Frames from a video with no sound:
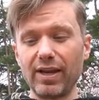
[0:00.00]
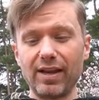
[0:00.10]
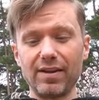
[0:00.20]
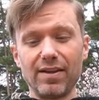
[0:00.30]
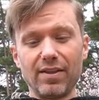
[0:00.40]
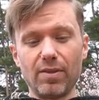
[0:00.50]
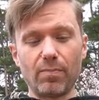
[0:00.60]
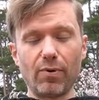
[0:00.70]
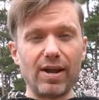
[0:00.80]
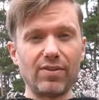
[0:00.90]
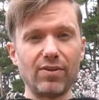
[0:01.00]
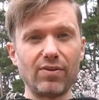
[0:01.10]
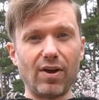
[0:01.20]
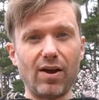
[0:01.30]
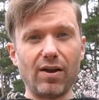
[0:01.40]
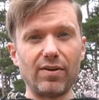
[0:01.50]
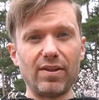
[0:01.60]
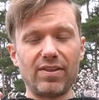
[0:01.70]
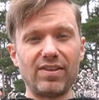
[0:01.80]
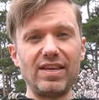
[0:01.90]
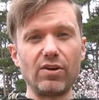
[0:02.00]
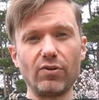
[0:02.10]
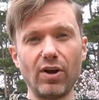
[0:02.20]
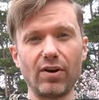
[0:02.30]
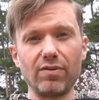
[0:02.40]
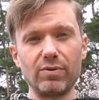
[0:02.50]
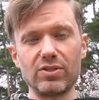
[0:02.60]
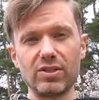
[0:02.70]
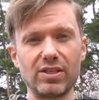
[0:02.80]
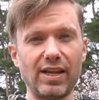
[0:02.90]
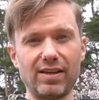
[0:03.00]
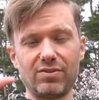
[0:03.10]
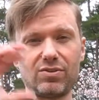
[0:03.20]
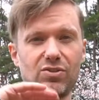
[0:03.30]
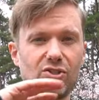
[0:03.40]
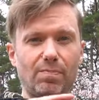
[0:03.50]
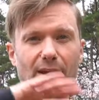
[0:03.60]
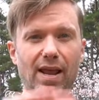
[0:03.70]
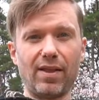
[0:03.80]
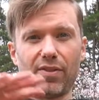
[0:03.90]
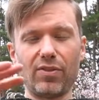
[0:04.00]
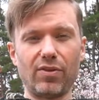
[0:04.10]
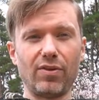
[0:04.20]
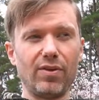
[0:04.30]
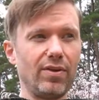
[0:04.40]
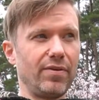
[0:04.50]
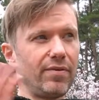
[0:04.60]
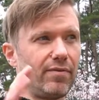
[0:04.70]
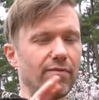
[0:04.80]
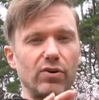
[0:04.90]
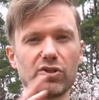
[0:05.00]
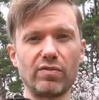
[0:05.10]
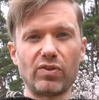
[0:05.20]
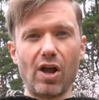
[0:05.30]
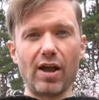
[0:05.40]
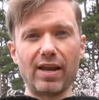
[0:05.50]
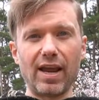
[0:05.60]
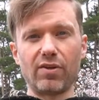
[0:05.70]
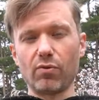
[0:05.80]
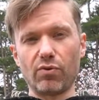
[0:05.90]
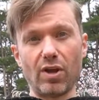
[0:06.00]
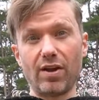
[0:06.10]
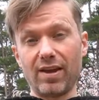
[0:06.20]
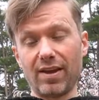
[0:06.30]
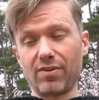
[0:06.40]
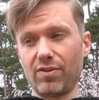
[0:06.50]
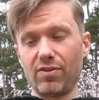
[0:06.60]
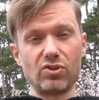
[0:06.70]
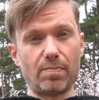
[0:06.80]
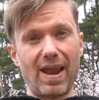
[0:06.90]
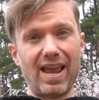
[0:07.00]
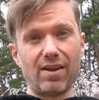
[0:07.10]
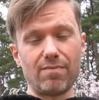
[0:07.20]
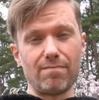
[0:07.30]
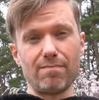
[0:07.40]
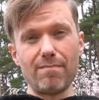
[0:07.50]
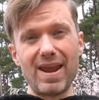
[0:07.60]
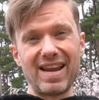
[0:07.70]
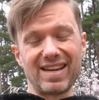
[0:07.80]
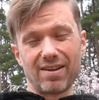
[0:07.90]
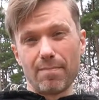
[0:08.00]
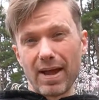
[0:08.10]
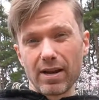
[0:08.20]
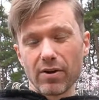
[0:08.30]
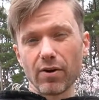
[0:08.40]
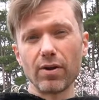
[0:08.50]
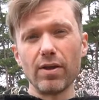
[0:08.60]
at the prices on Sneaker Dunk, which is like Japan's version of StockX, or StockX is Japan's main competitor,